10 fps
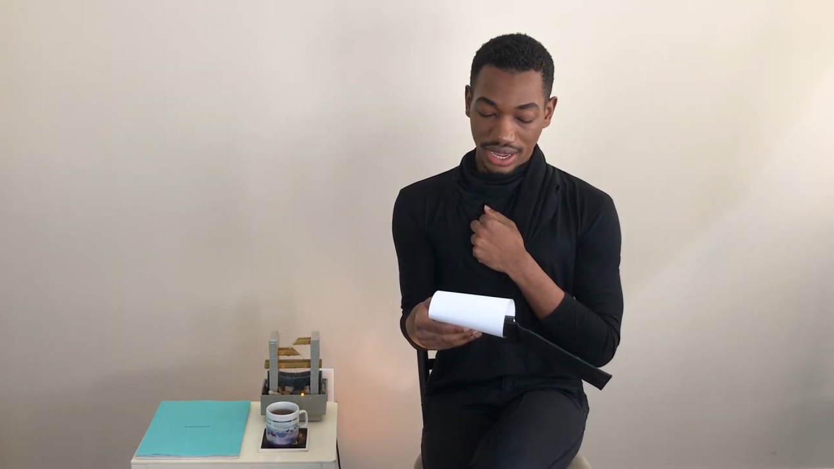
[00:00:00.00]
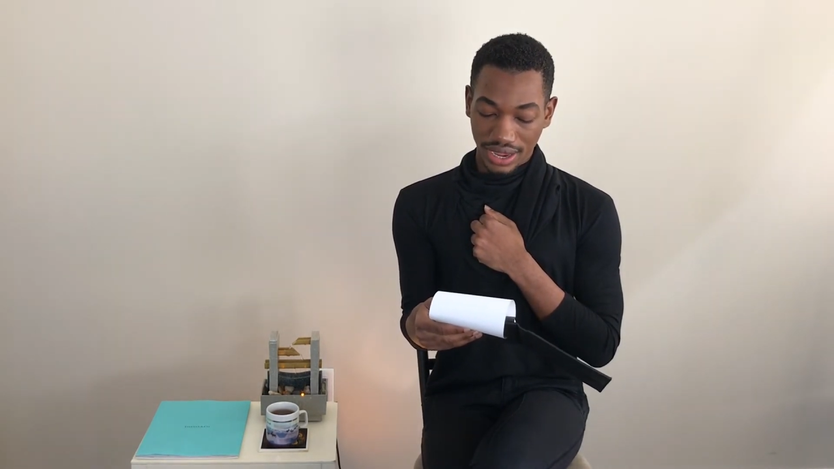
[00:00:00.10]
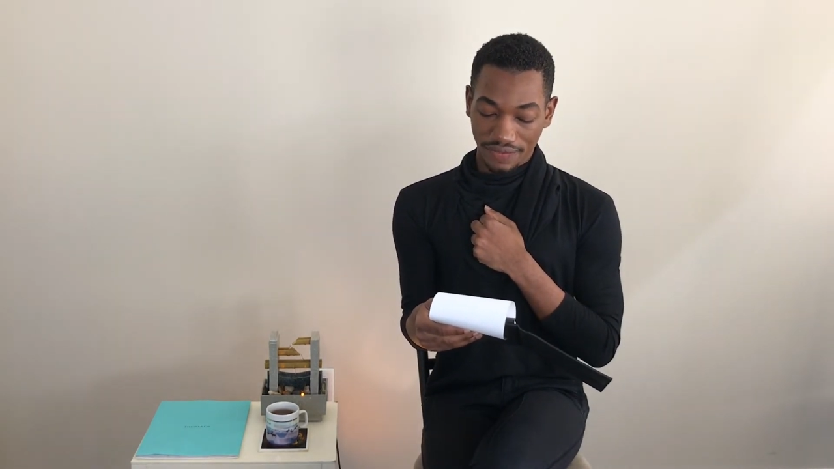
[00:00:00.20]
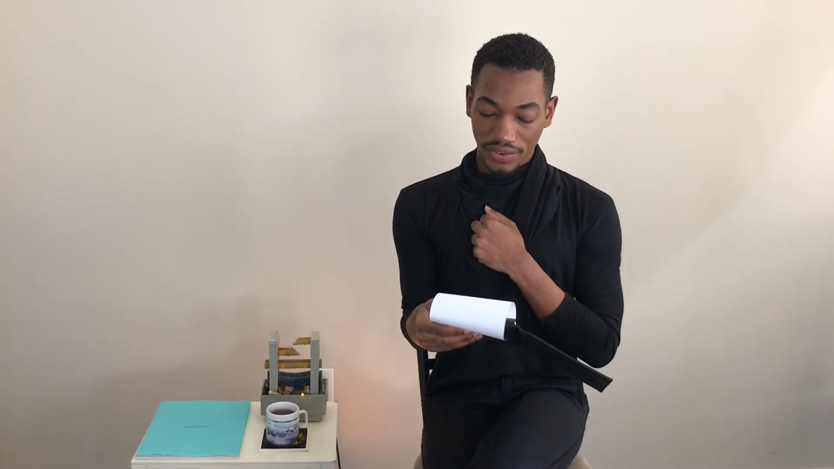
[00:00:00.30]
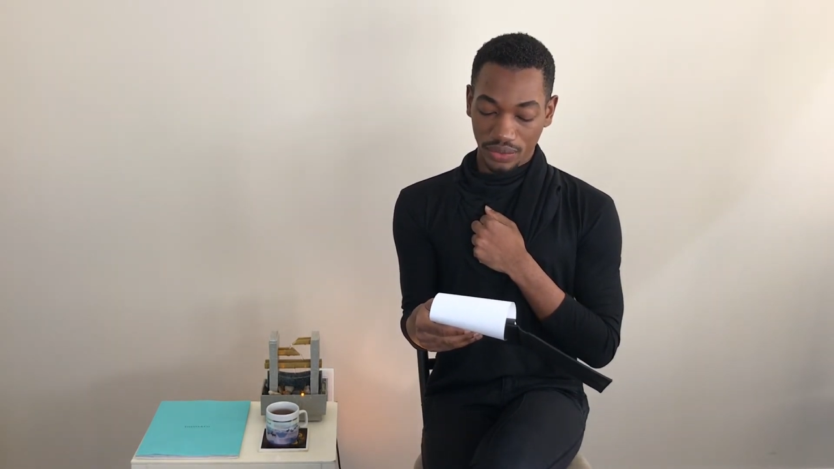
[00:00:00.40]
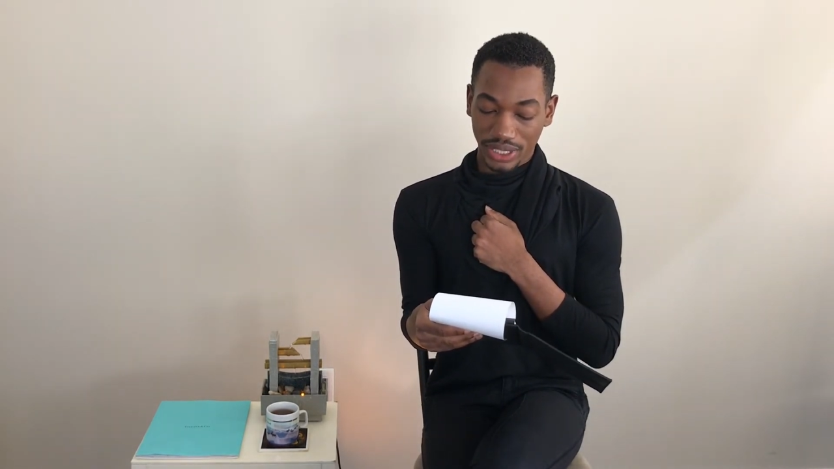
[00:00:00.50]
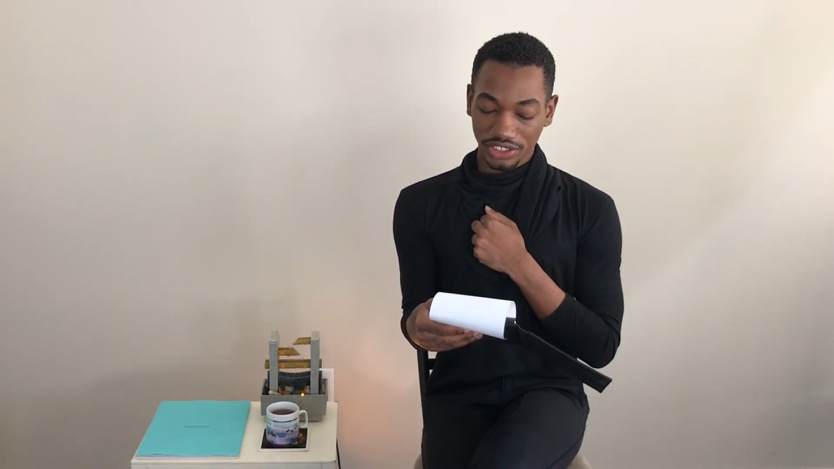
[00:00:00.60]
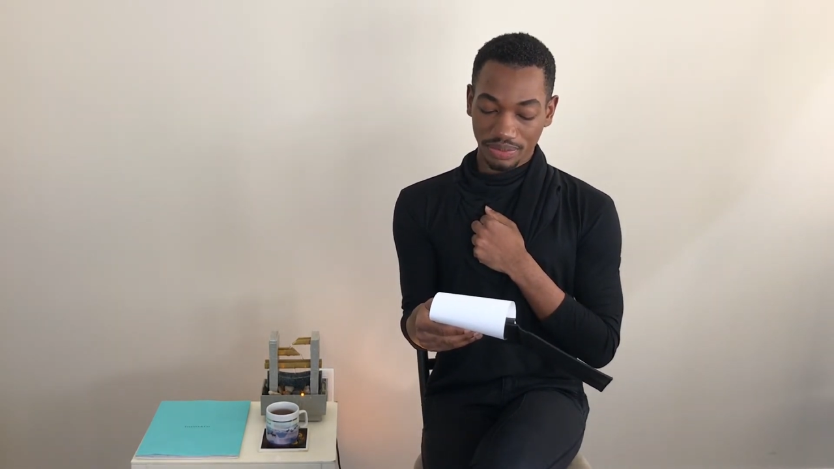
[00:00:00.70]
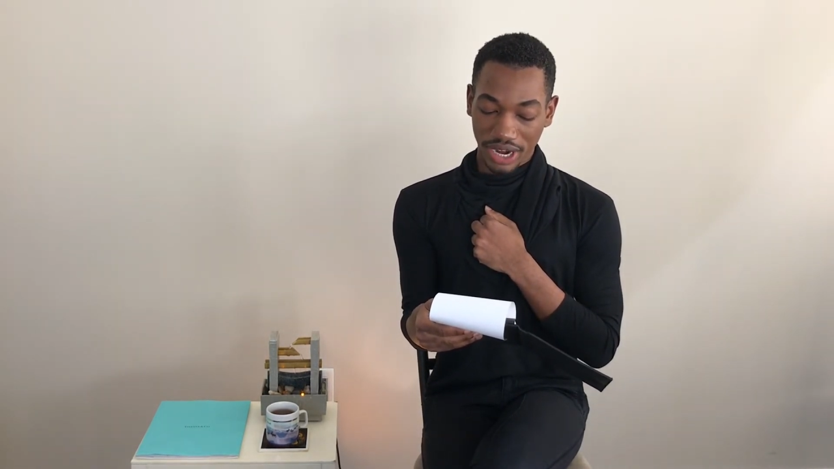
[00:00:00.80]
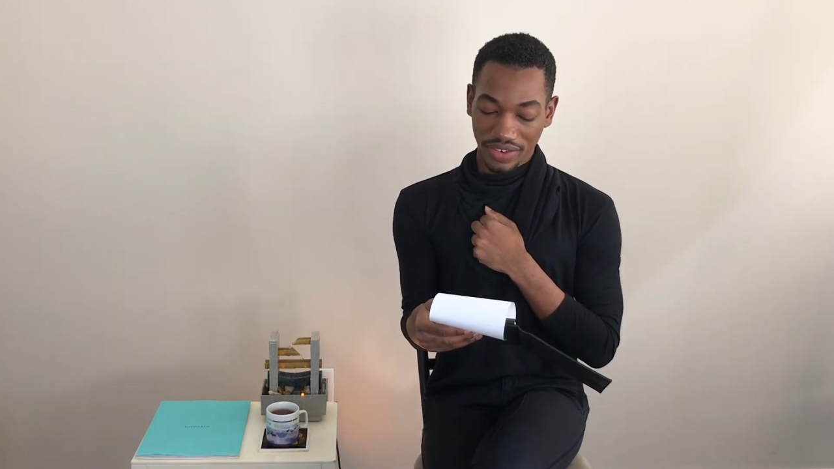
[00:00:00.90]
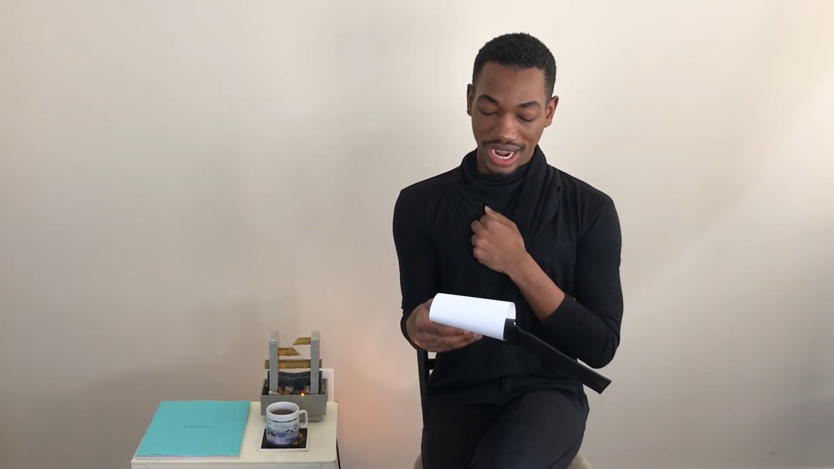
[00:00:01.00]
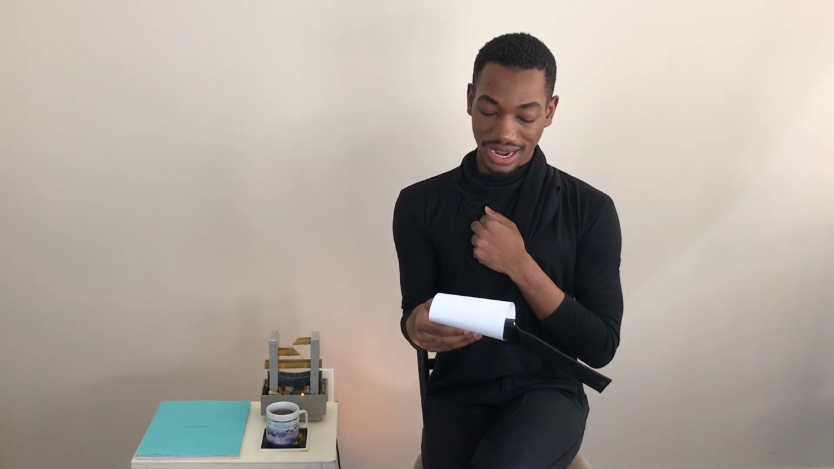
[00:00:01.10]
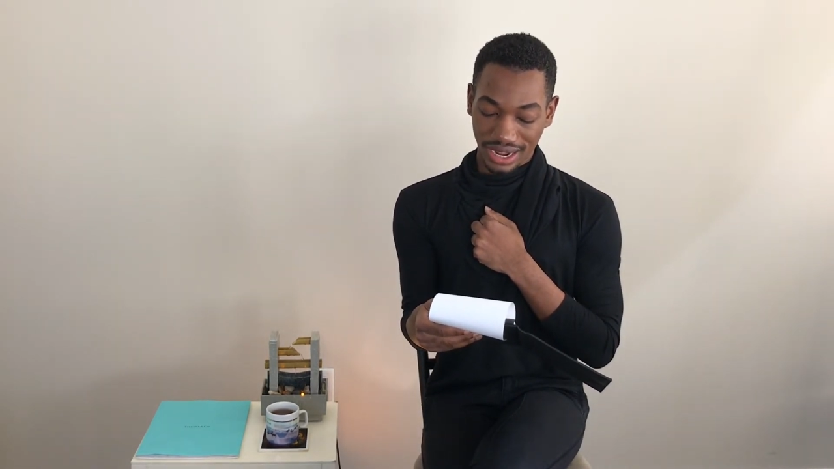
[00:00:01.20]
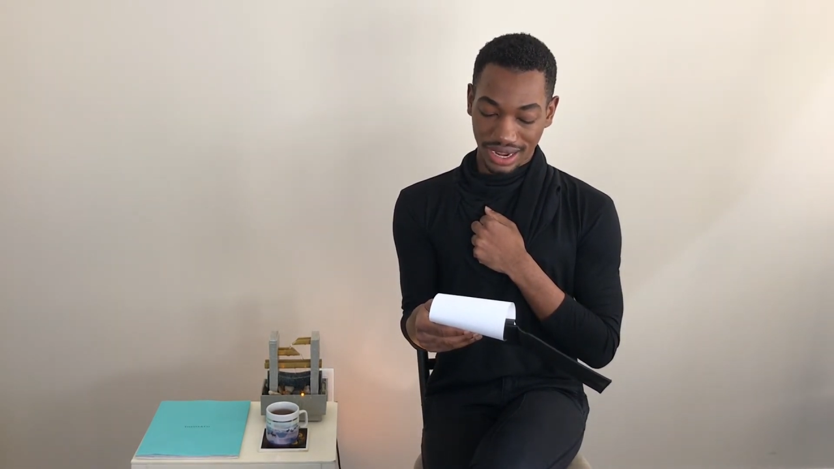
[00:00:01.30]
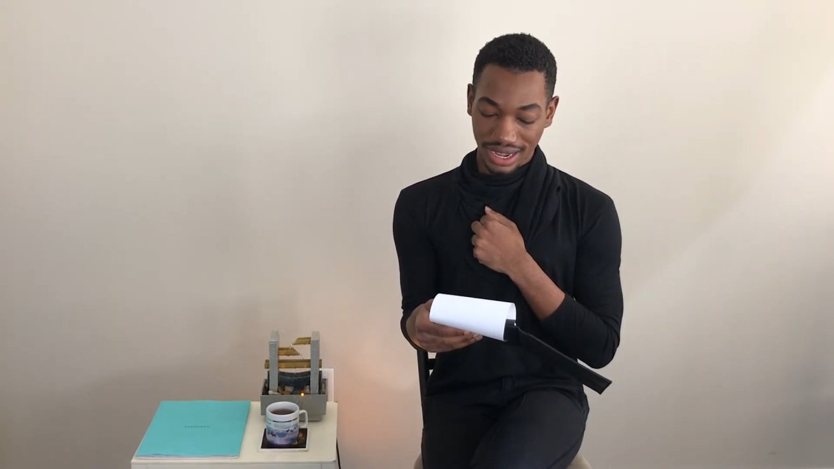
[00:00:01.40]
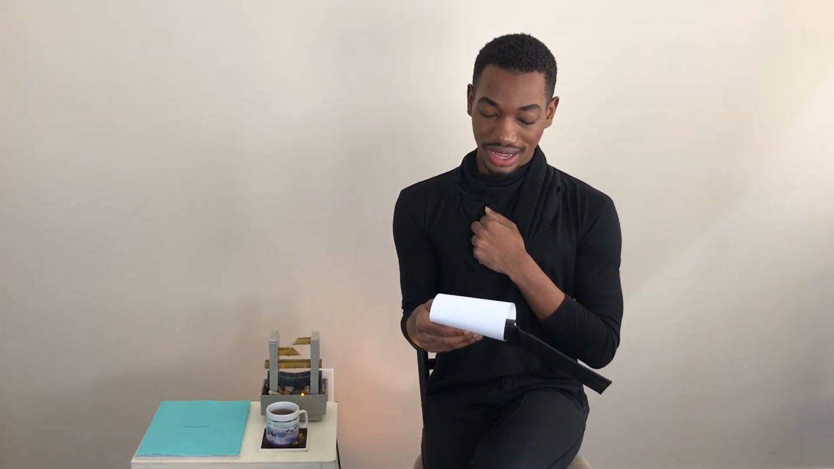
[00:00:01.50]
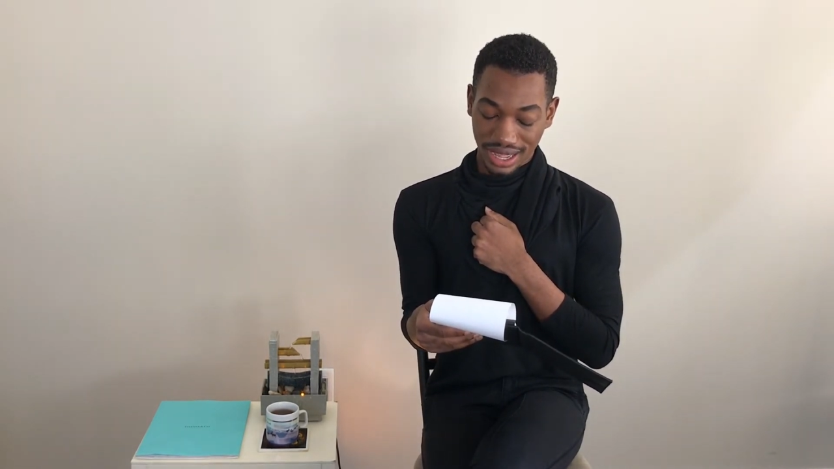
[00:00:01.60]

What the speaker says: influenced my writing?